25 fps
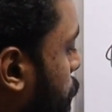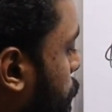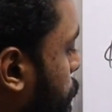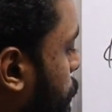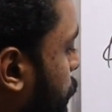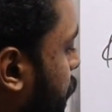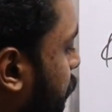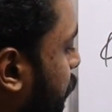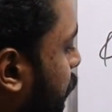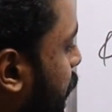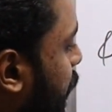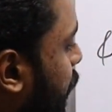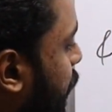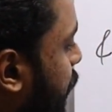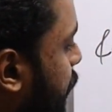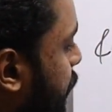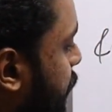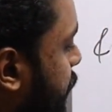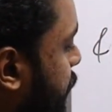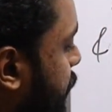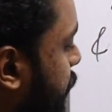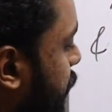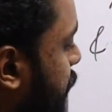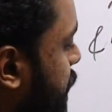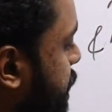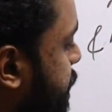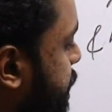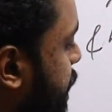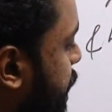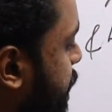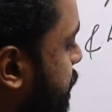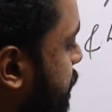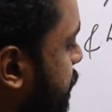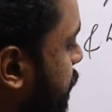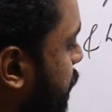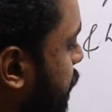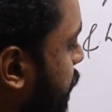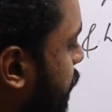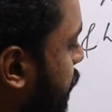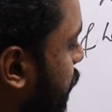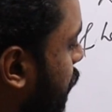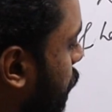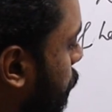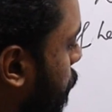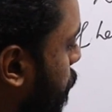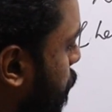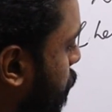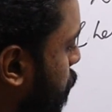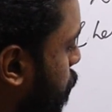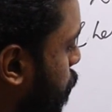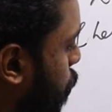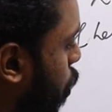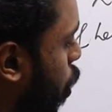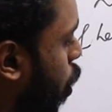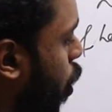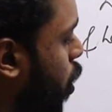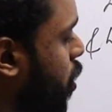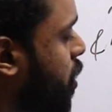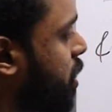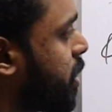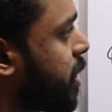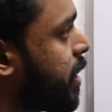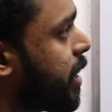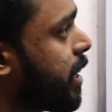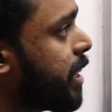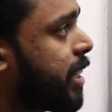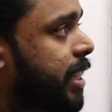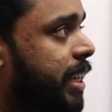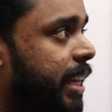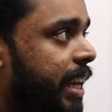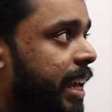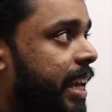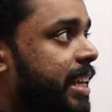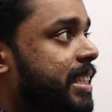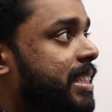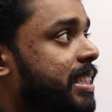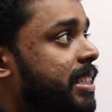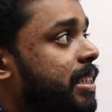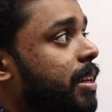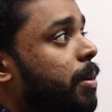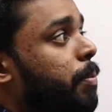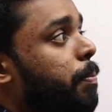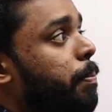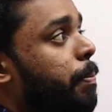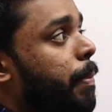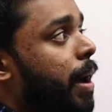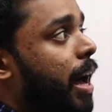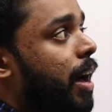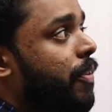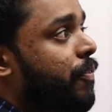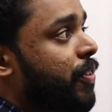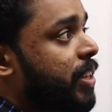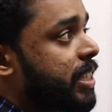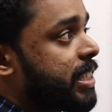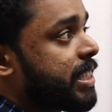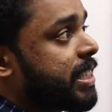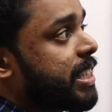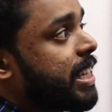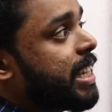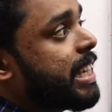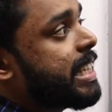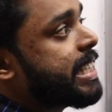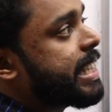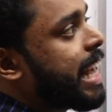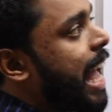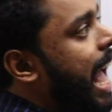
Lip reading: p intersection m. Both teach physics